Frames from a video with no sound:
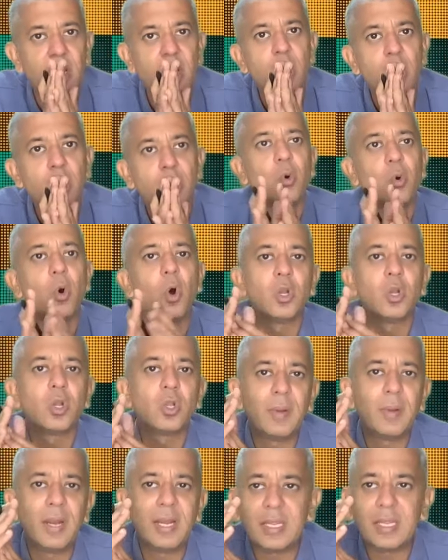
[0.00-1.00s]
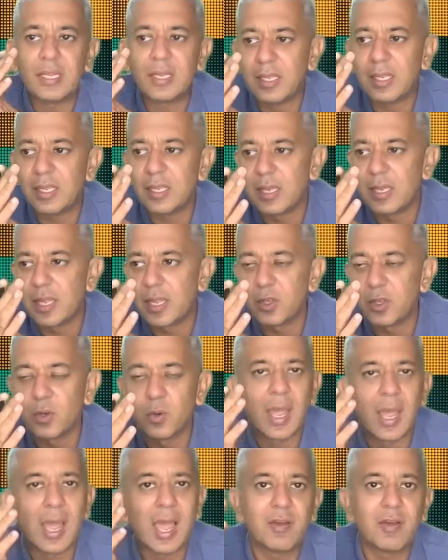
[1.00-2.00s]
to automatically, like, you know,
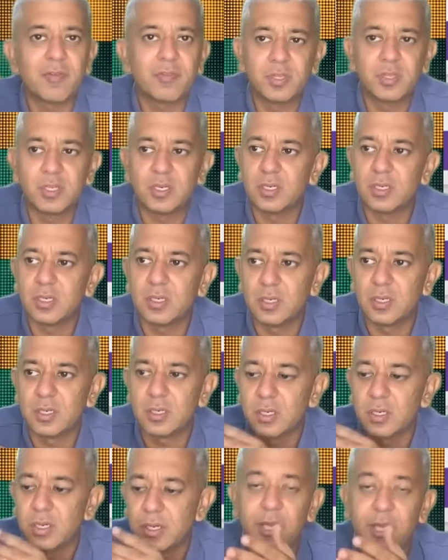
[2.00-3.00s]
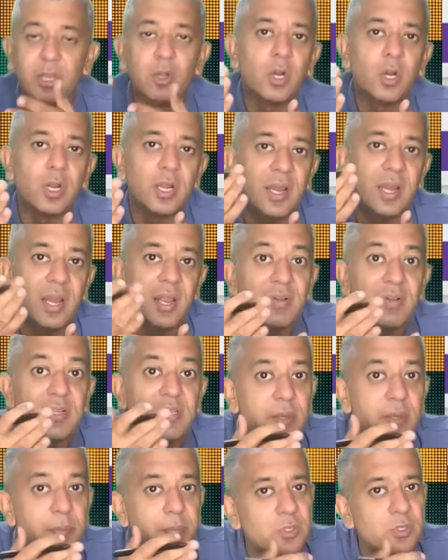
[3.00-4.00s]
have the reorder levels
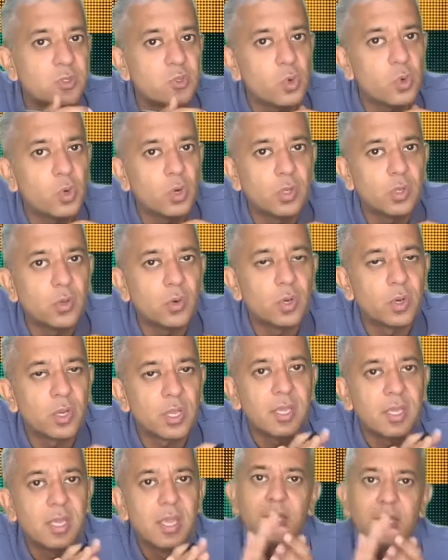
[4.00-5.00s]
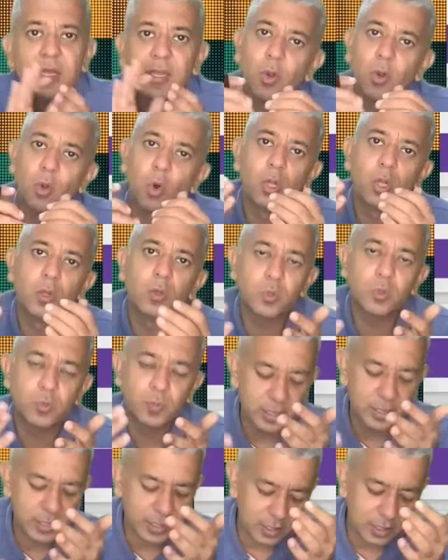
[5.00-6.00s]
up and so on. Okay, then all those
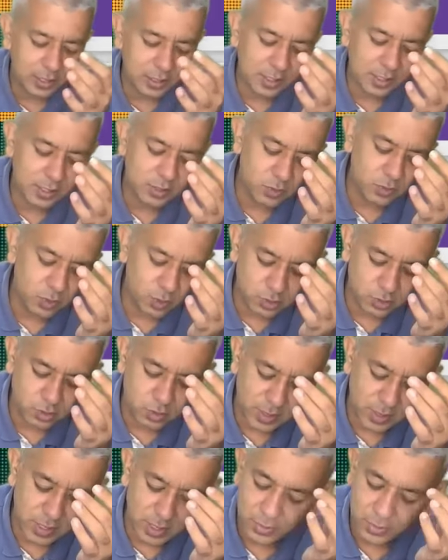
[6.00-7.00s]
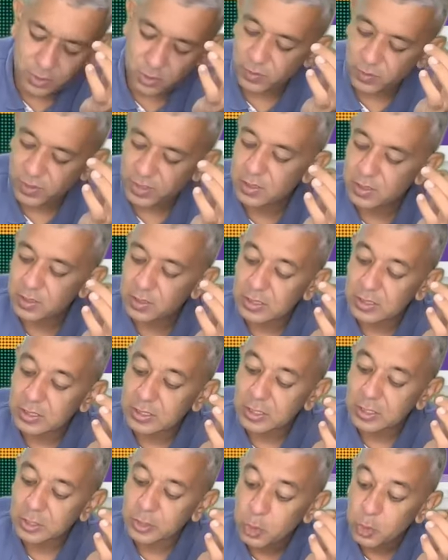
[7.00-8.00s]
particular things will also be coming over here.
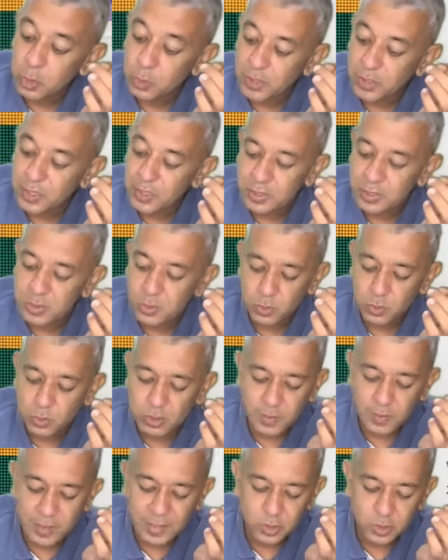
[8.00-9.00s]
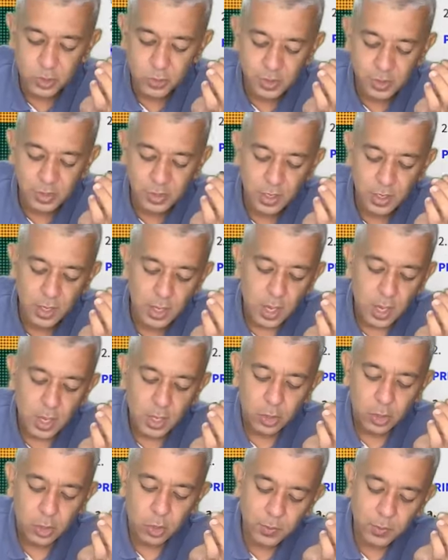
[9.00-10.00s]
Third, human resource management.
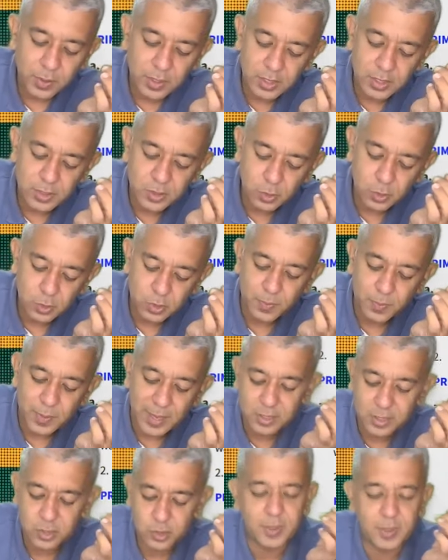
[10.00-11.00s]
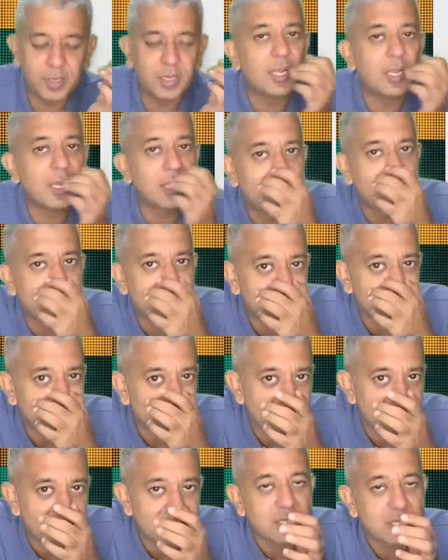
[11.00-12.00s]
Human resource management in this
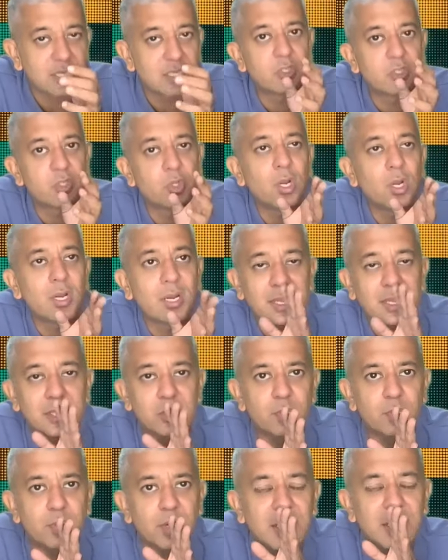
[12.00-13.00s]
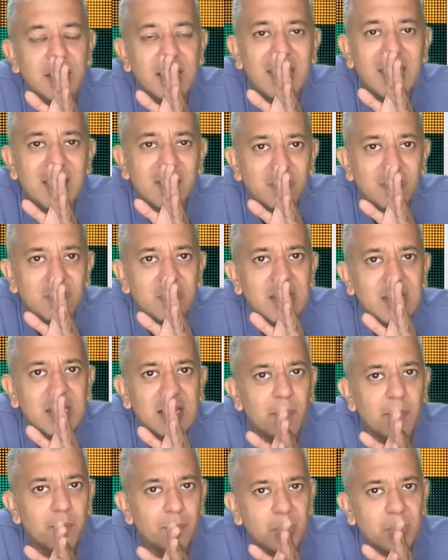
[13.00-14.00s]
case is your next part. Every
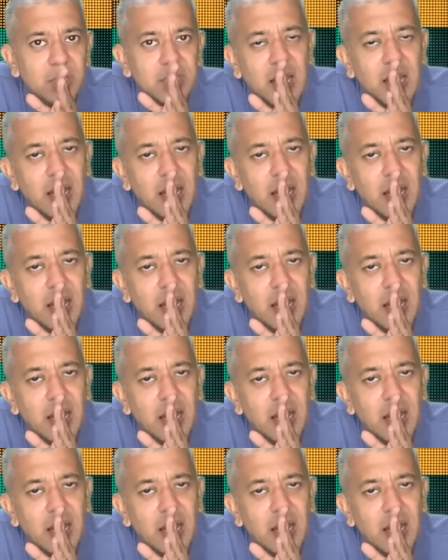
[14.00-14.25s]
company